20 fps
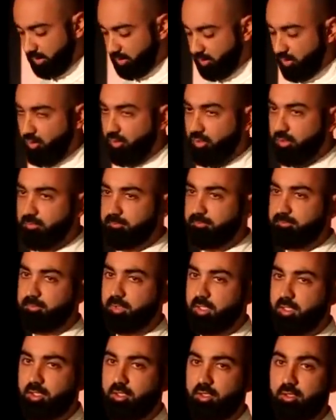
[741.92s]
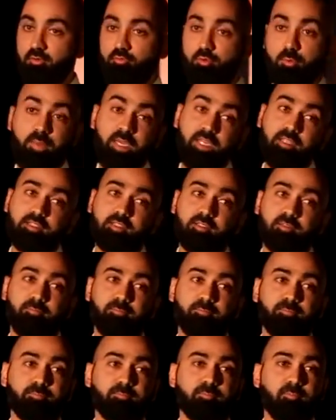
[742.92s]
learn, repeat.
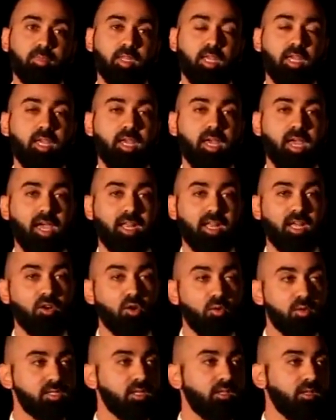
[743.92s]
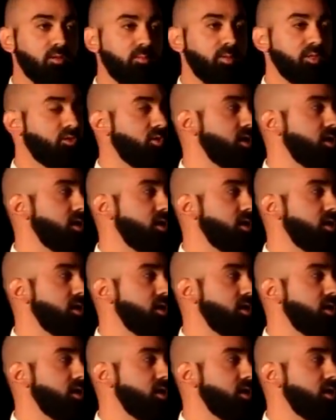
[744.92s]
And I know it's a little bit